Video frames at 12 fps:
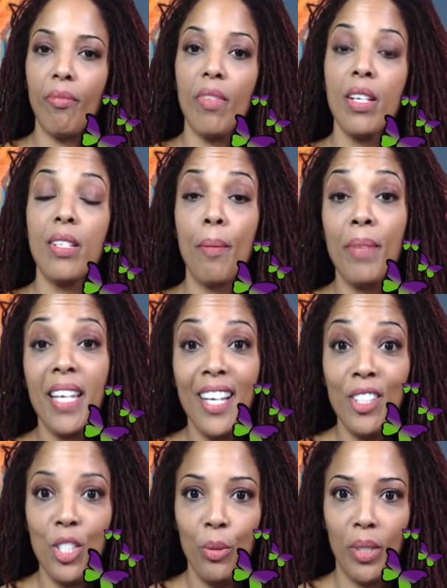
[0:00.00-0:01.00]
Something
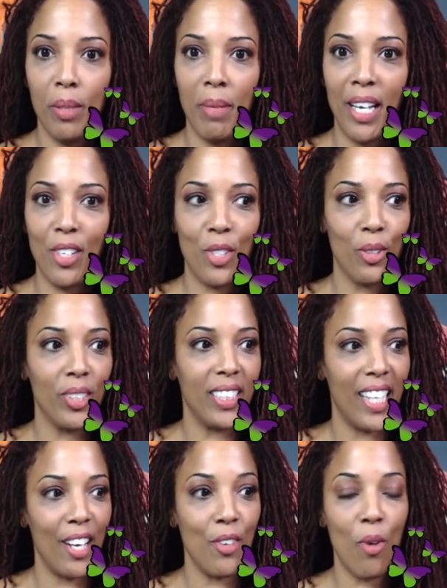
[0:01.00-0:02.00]
else you want to make sure is
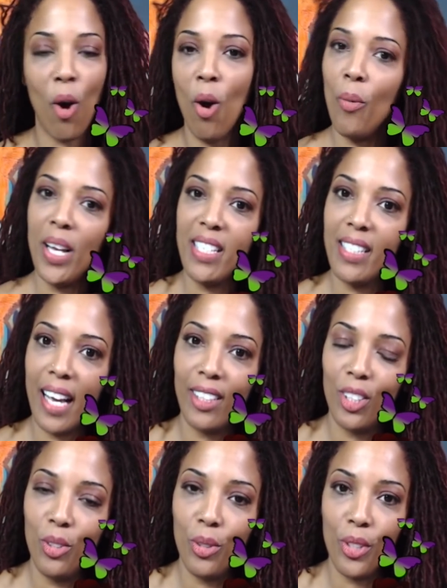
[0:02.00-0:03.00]
that you always
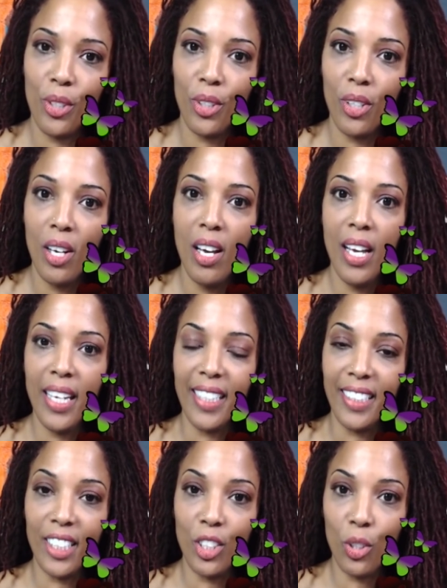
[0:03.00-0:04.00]
dilute your
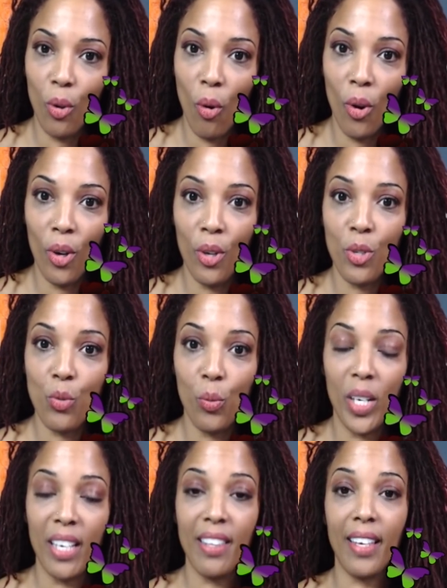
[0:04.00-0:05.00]
essential oils
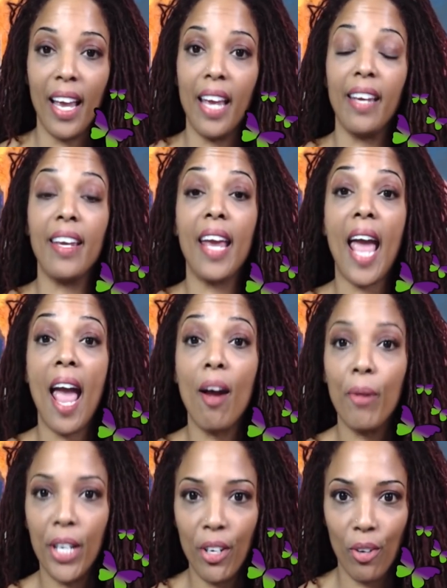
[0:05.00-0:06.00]
with a
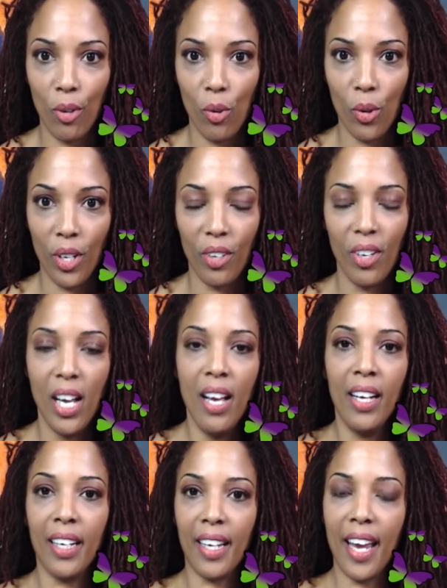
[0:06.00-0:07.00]
carrier oil.
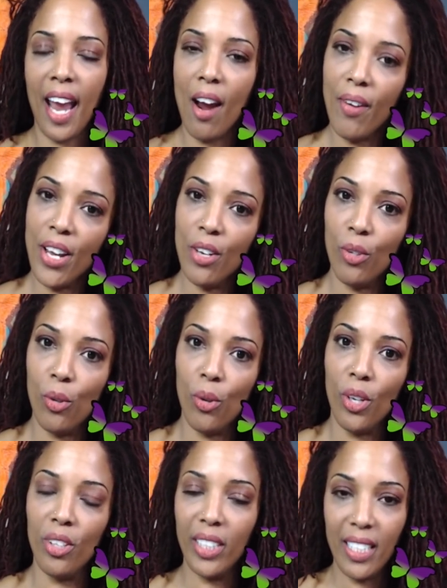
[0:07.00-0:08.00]
A carrier
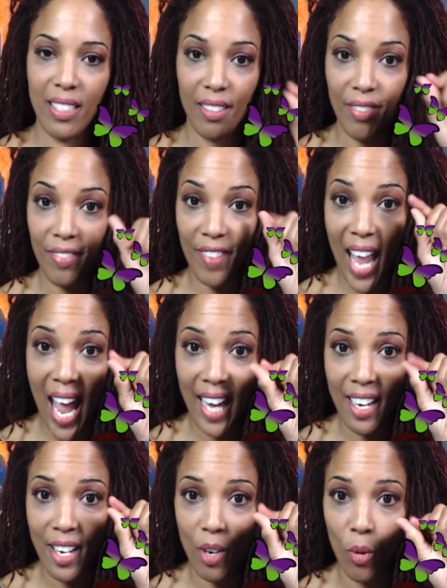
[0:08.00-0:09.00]
oil is a
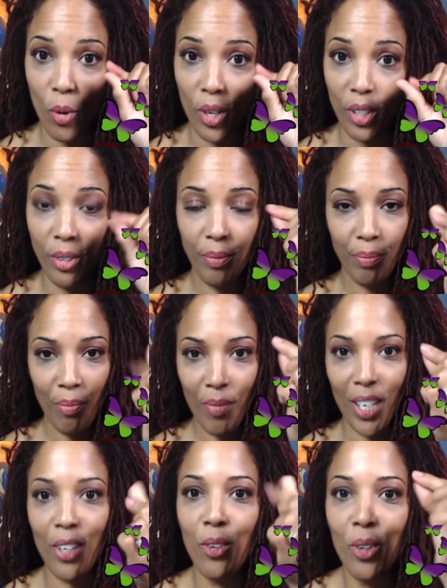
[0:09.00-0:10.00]
fatty oil,
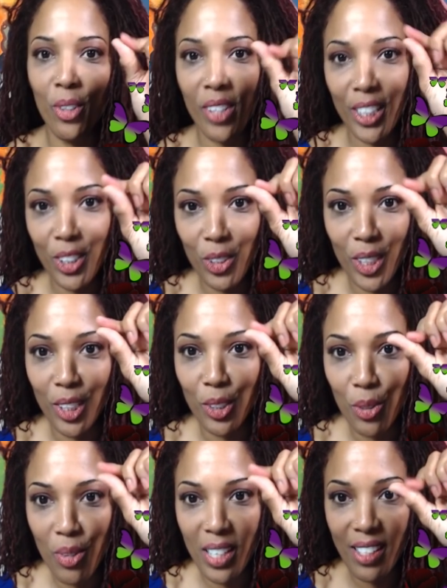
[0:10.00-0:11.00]
an oil that you can
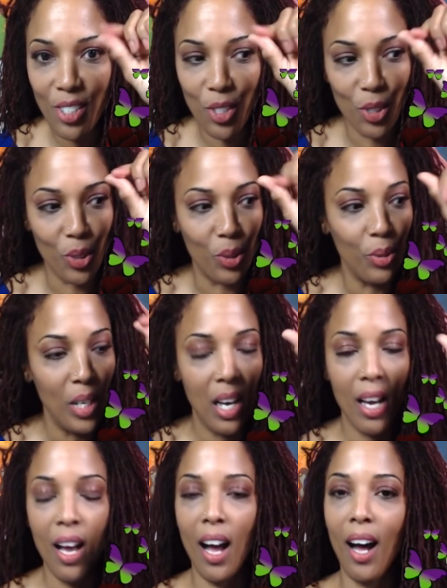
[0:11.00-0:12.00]
do this to,
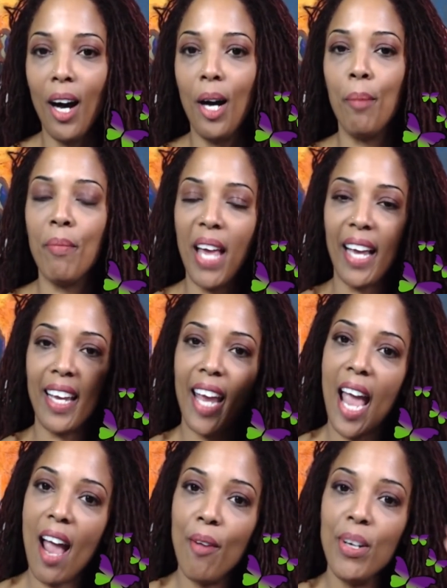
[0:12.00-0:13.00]
that
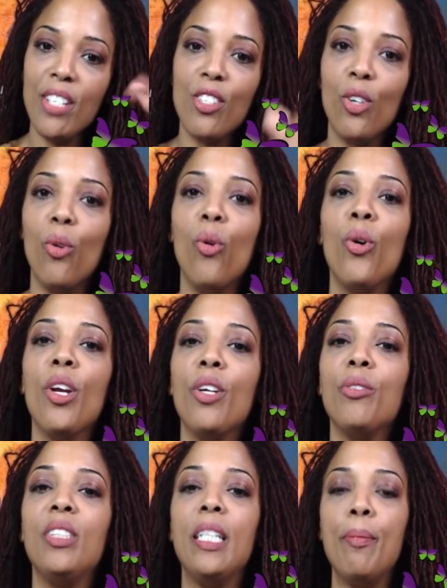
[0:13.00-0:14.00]
carries the oil
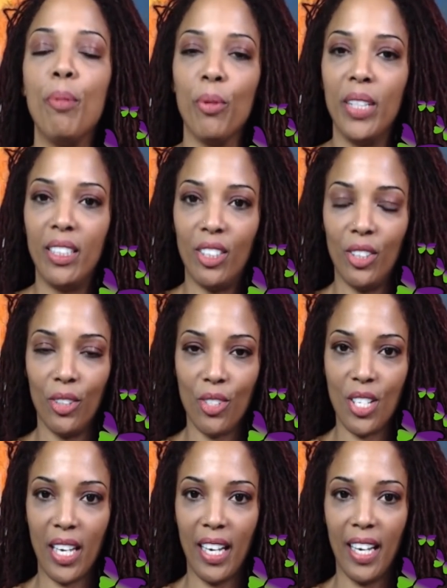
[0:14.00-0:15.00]
deeper into your
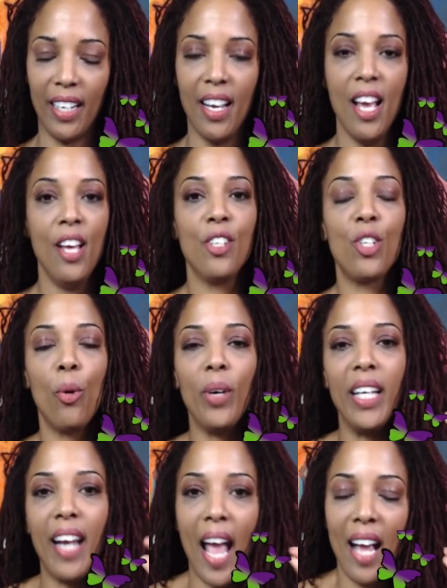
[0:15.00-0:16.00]
skin. So
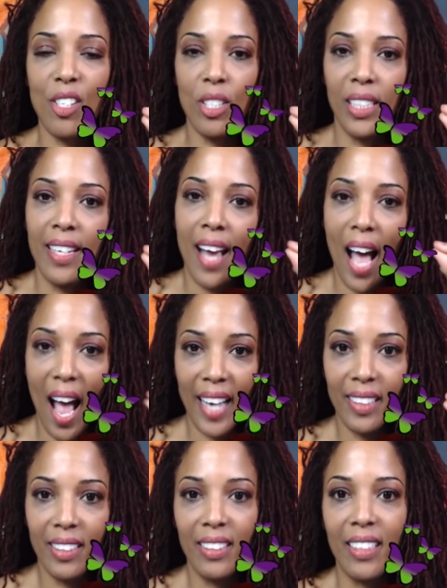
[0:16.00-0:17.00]
it actually
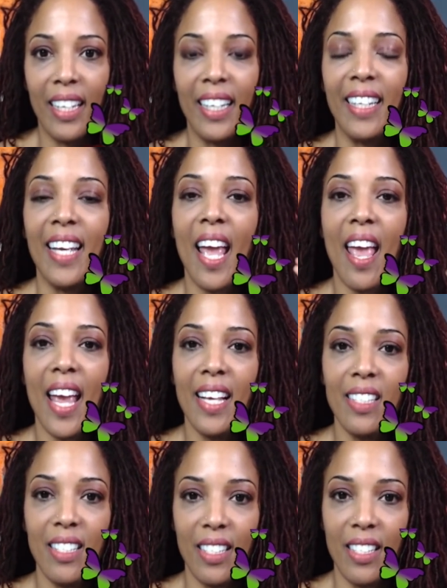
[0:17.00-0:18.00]
heightens and
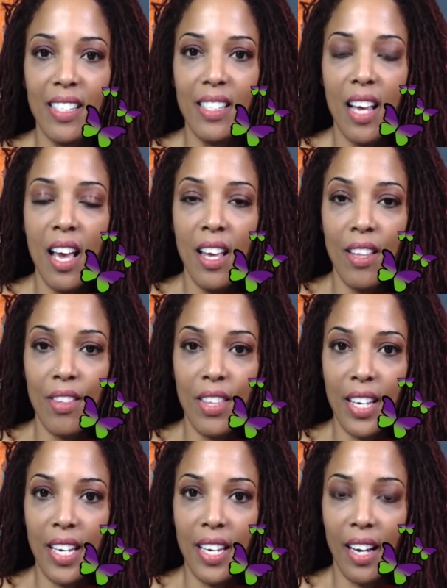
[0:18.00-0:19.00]
enhances
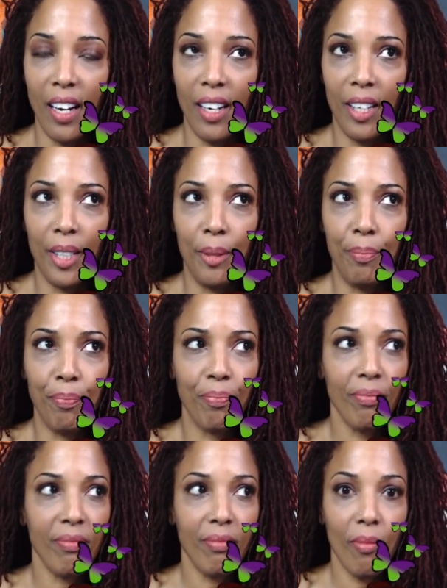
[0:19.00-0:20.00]
the
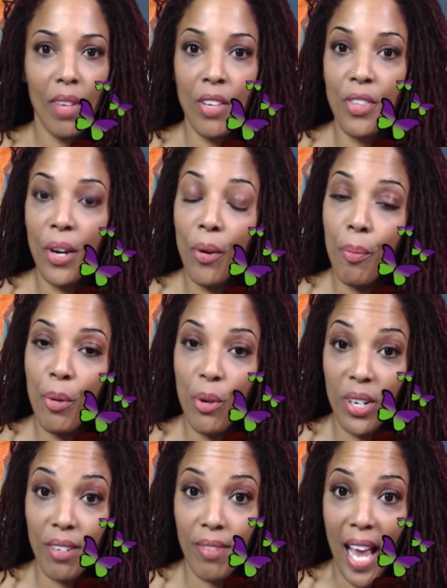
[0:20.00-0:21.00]

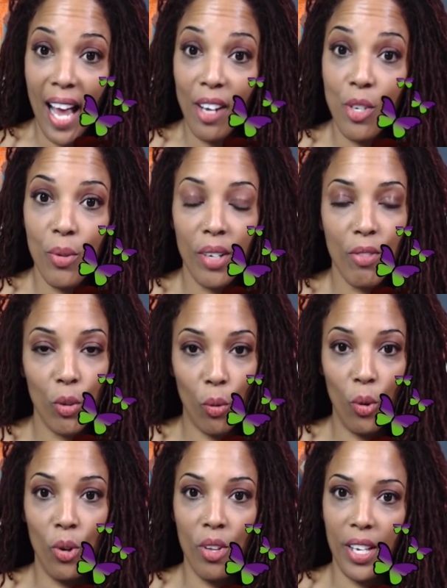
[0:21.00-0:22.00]
therapeutic value of the
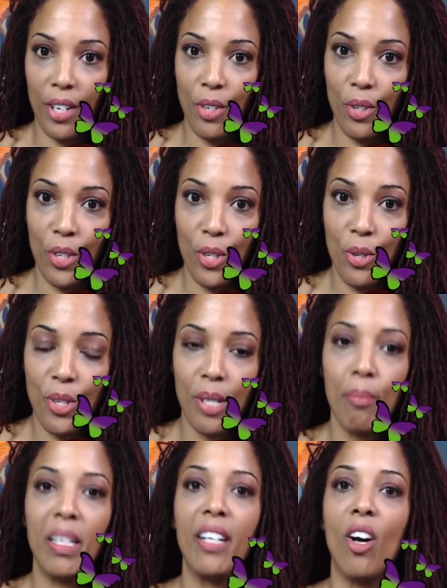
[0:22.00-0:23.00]
oil that you're using,
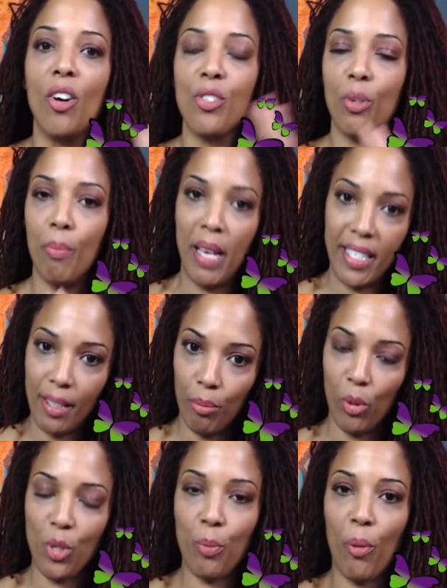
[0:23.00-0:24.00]
but it also makes it
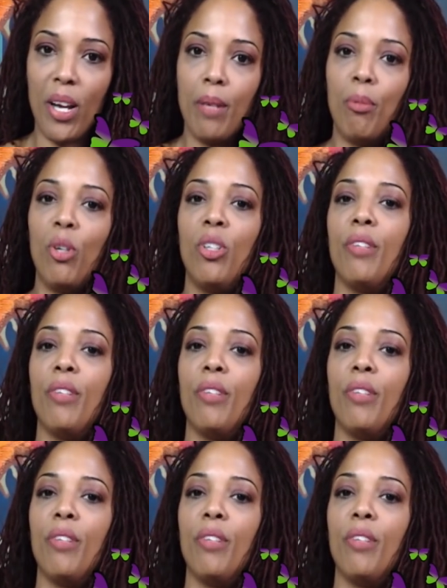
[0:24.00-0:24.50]
more spreadable.